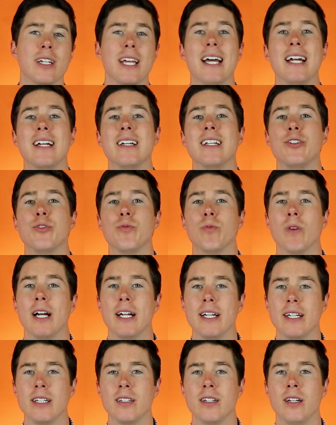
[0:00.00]
look at is
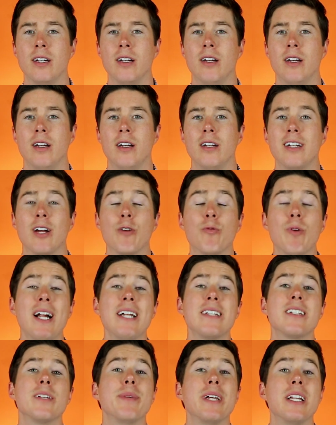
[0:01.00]
writing. Now,
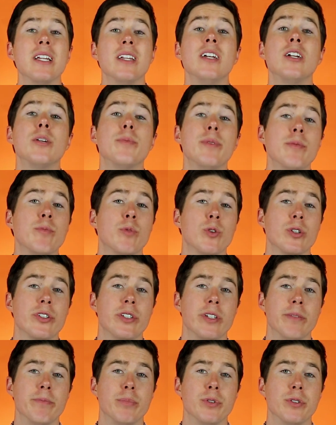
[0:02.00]
writing's gonna be a little bit more
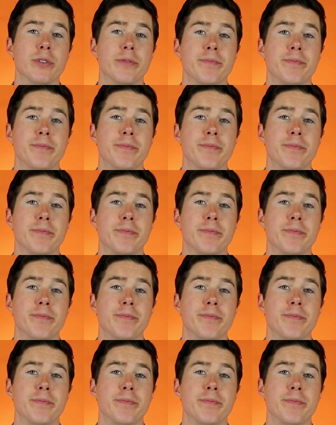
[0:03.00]
simple,